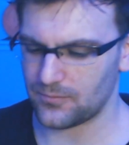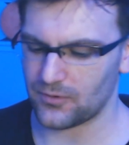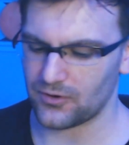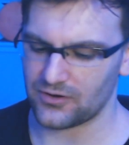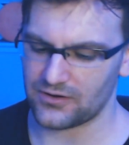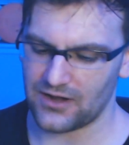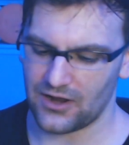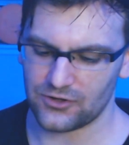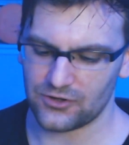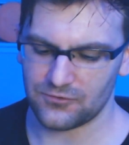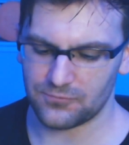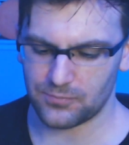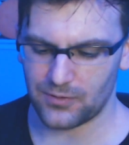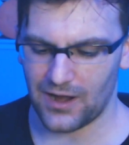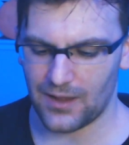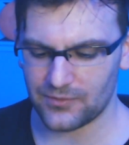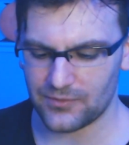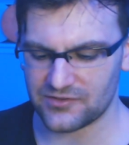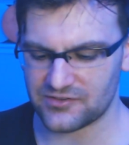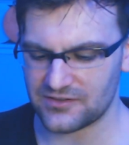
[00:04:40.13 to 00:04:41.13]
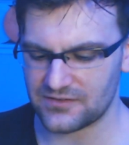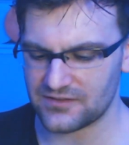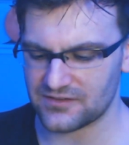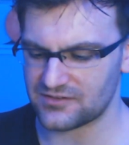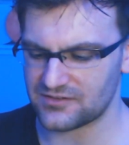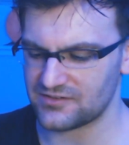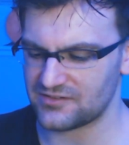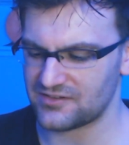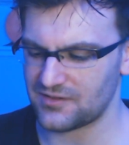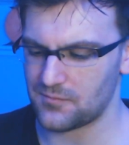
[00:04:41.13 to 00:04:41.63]
Now, you've probably seen this
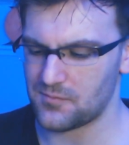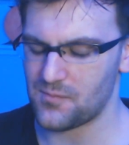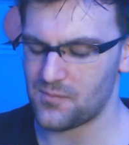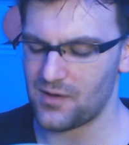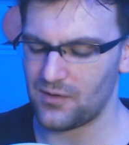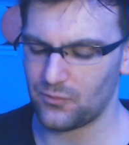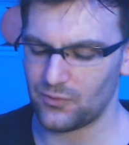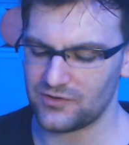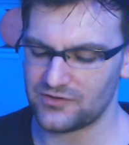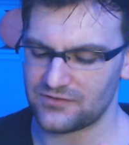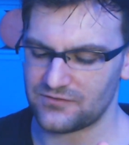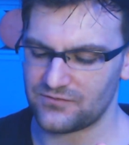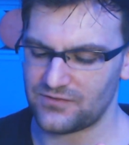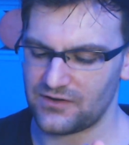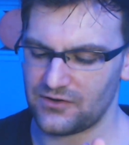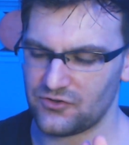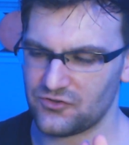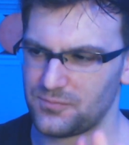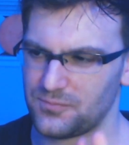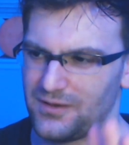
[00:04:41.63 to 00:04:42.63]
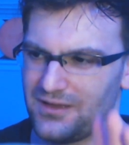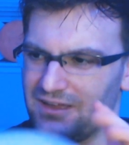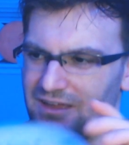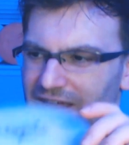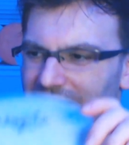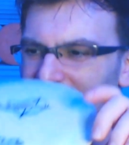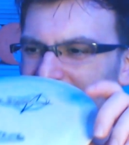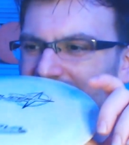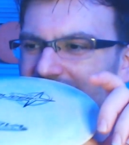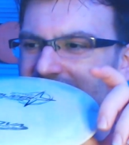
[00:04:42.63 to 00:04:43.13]
in some of my recent videos, but
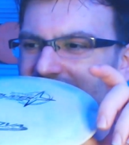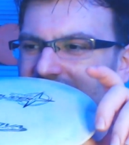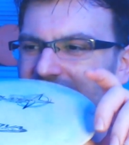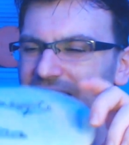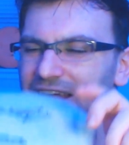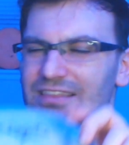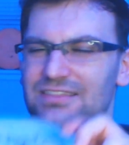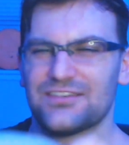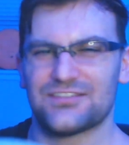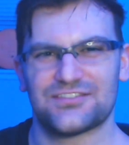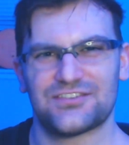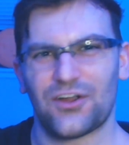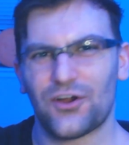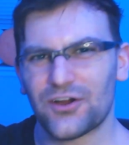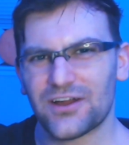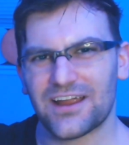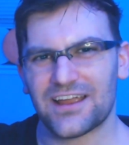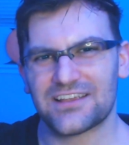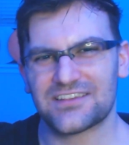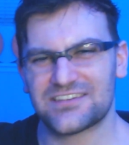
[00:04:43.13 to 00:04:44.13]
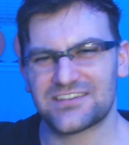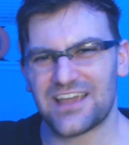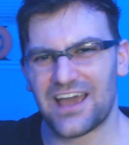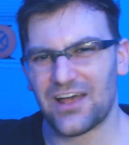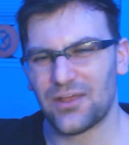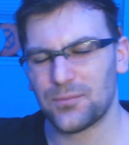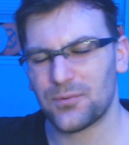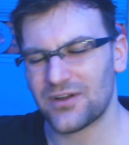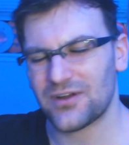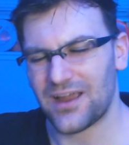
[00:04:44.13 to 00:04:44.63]
the Star
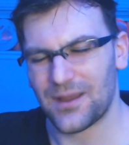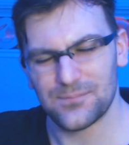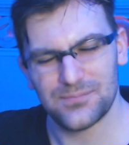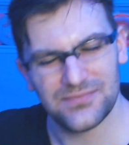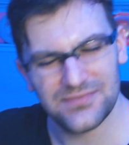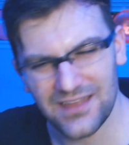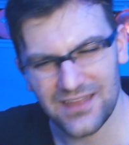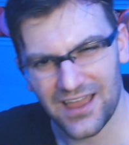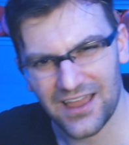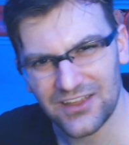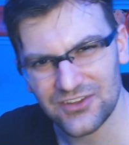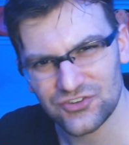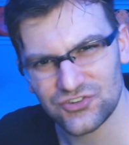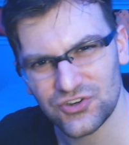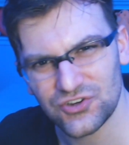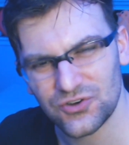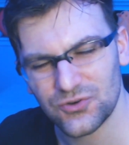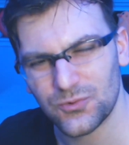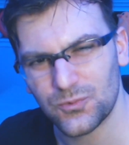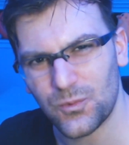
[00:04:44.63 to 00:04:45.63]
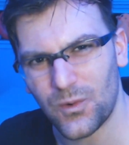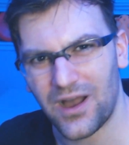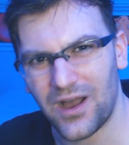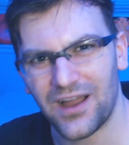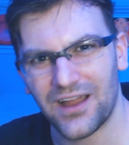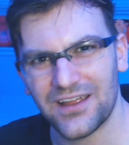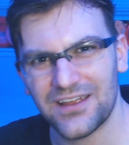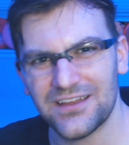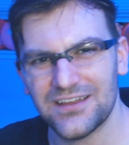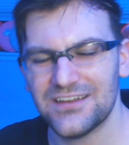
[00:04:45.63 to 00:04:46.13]
Excalibur, I'm not sure
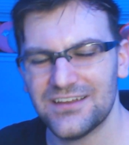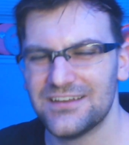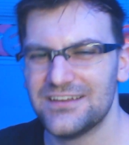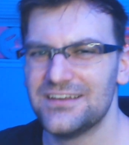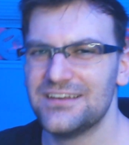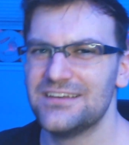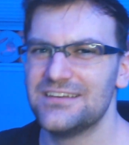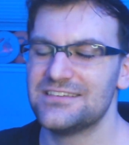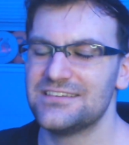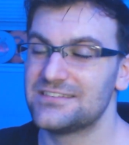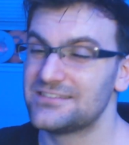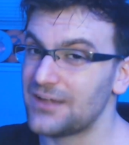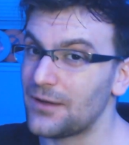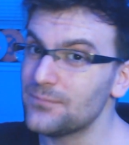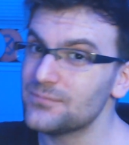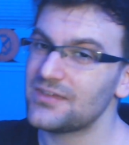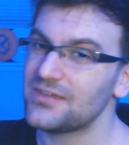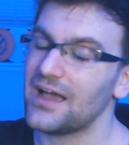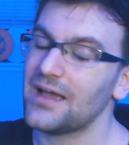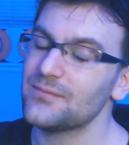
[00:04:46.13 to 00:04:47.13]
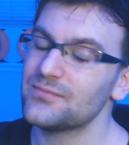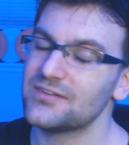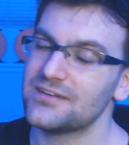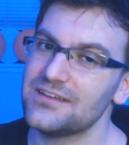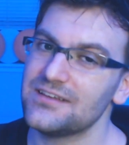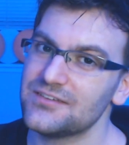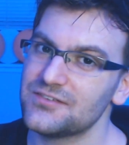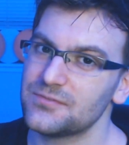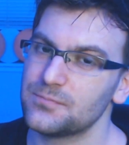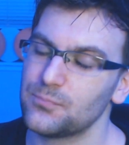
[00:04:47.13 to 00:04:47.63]
why. Sometimes it
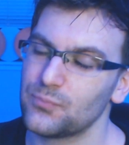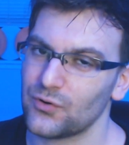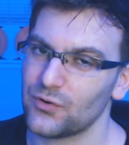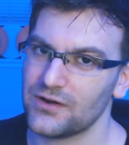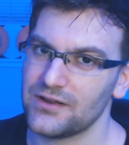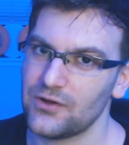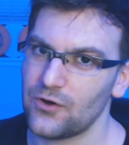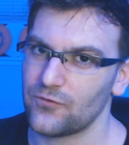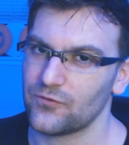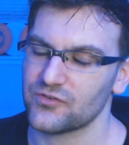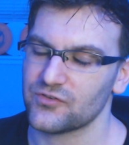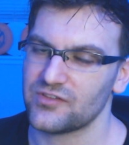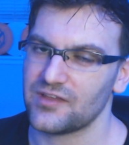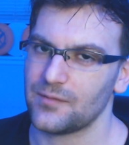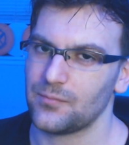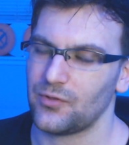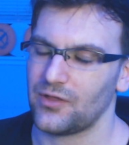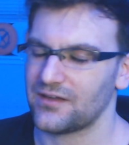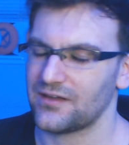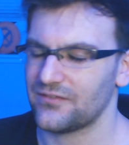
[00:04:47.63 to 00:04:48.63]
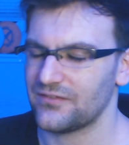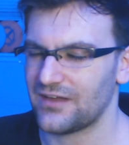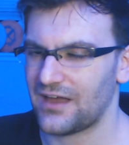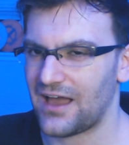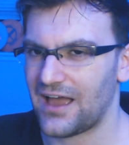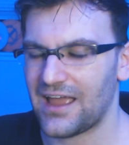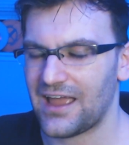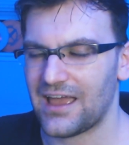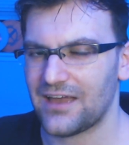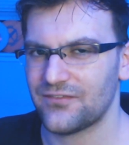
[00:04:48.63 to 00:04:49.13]
is pretty overstable. Like,
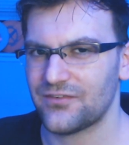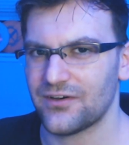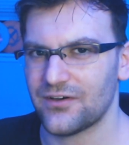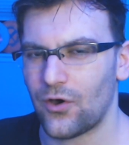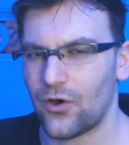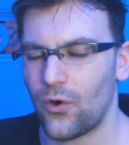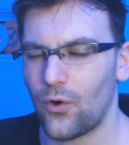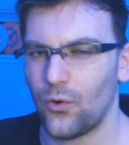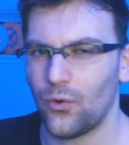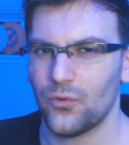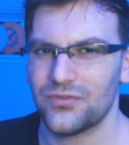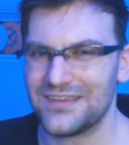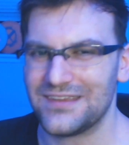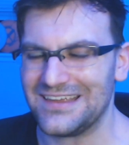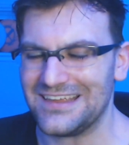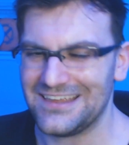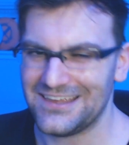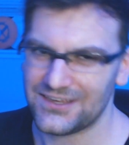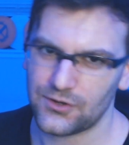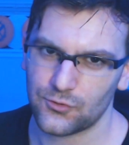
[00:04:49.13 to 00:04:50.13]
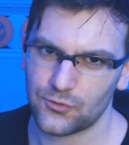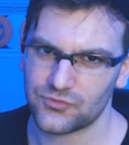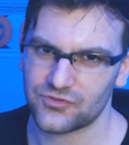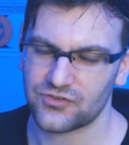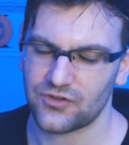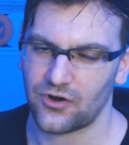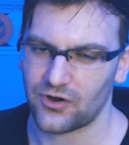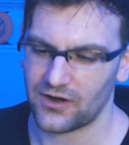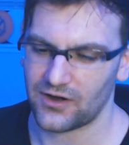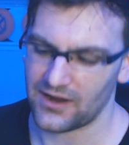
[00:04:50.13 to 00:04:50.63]
I have an old
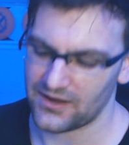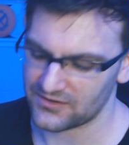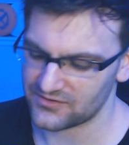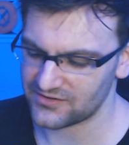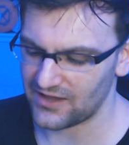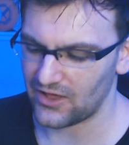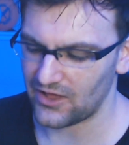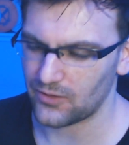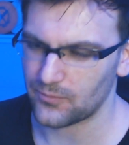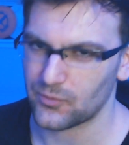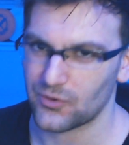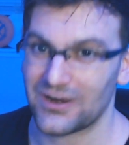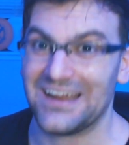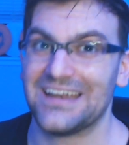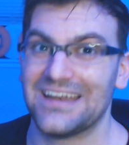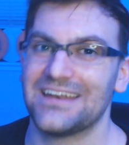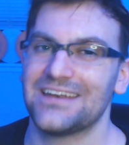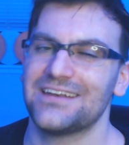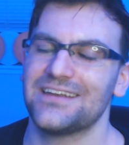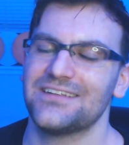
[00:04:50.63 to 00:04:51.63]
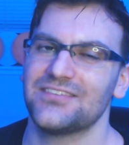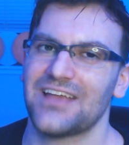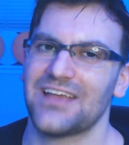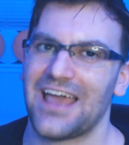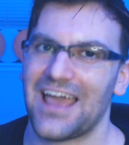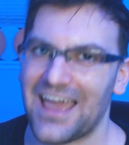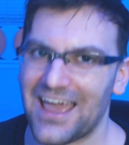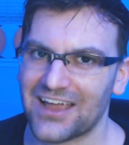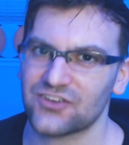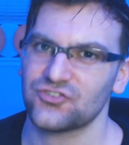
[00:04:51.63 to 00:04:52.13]
EcoStar Excalibur, and it is
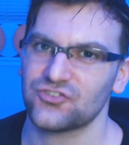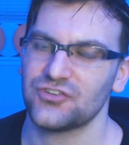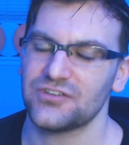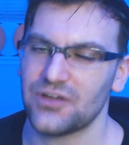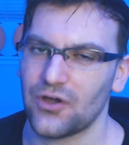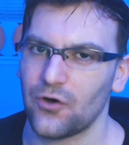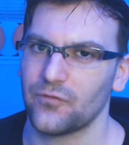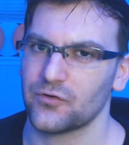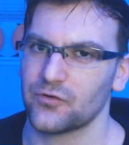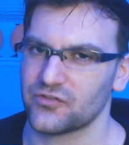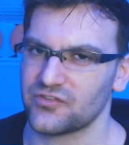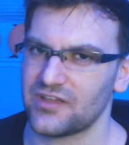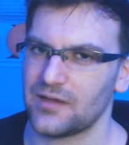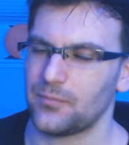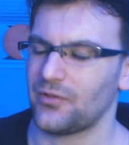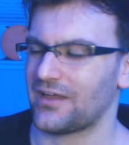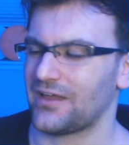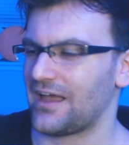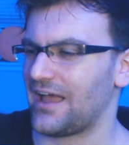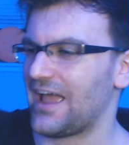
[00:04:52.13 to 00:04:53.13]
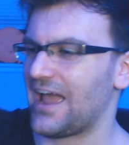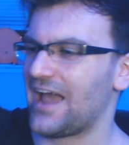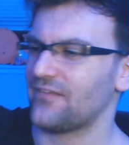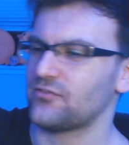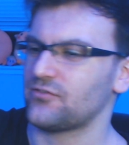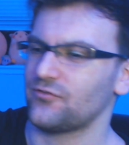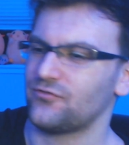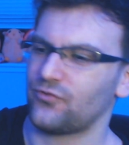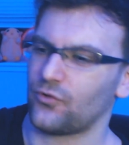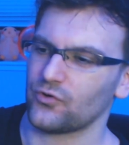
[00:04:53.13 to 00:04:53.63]
actually overstable. Like, I have
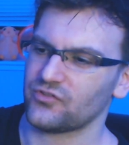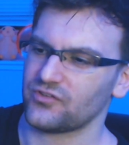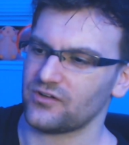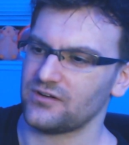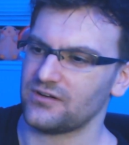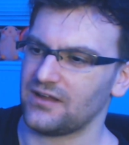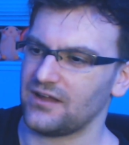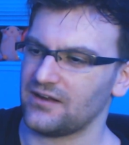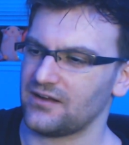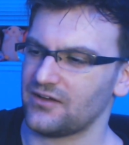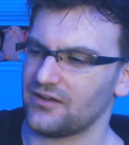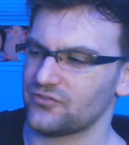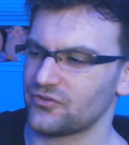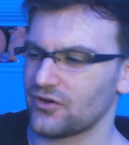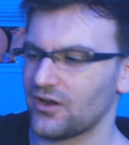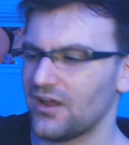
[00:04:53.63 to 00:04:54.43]
to force on Anheuser.